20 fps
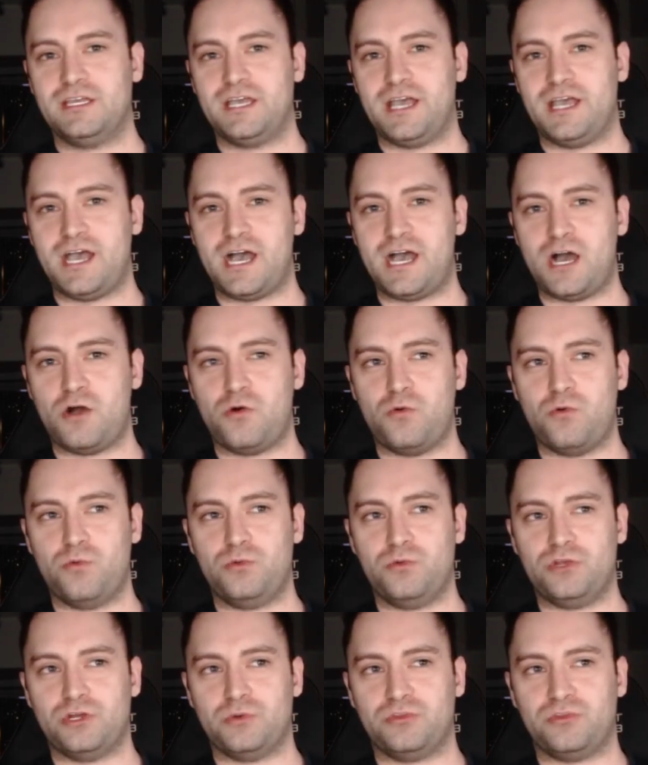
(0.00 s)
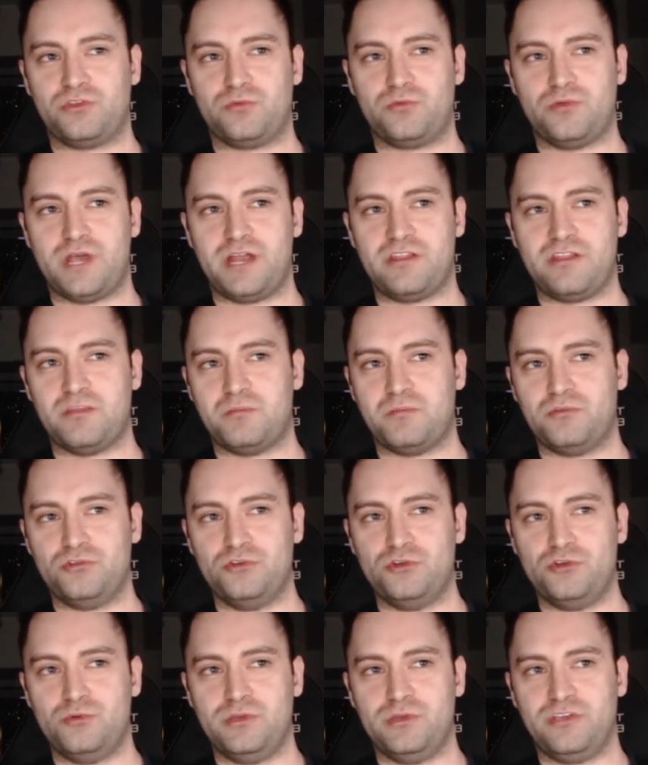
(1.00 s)
how with the red and the
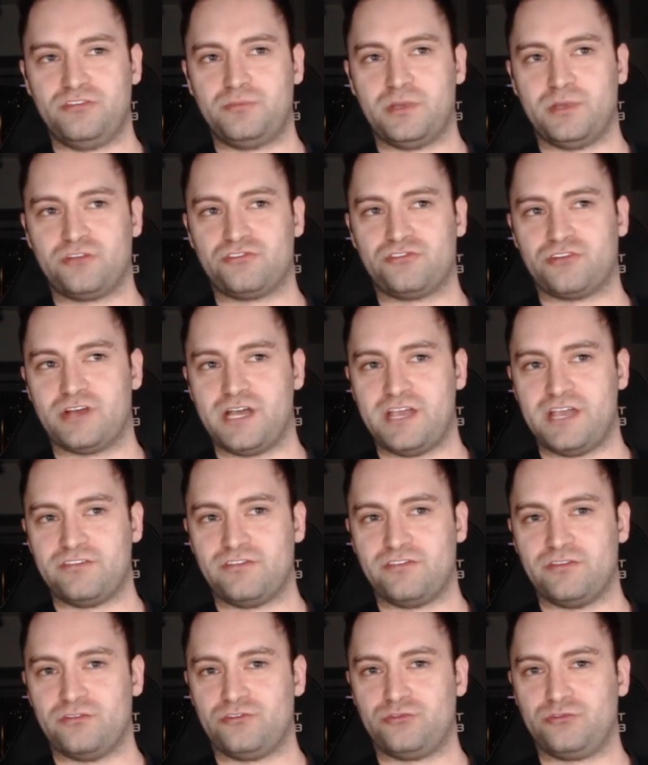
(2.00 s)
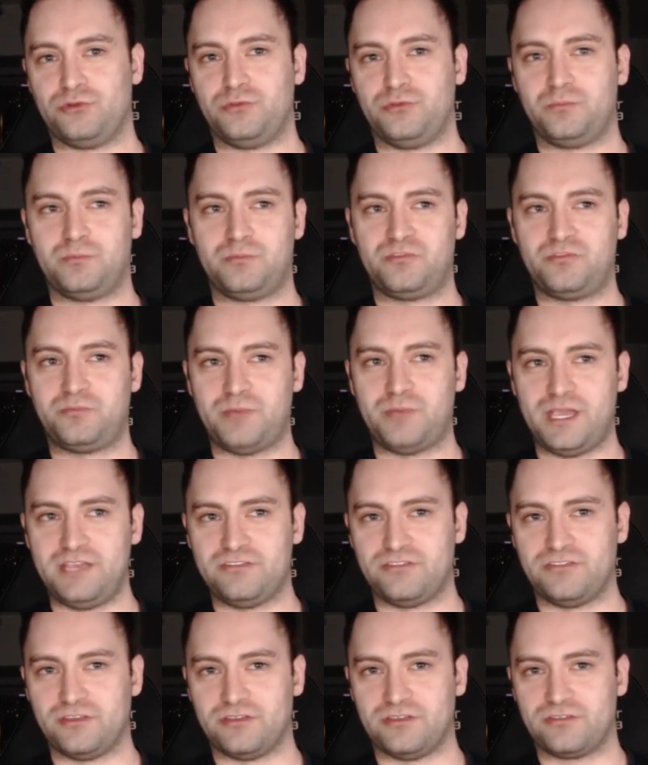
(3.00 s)
blue we expect your eyes in these three
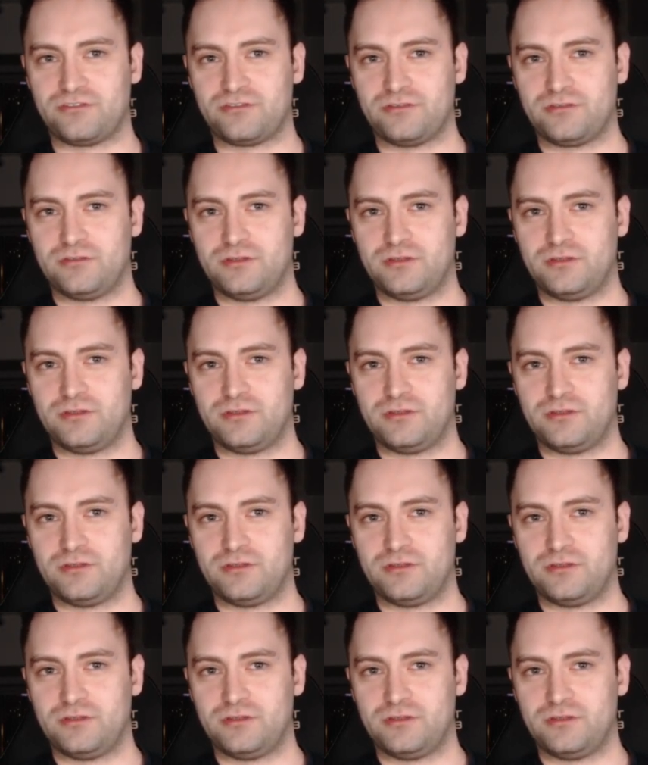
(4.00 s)
spaces,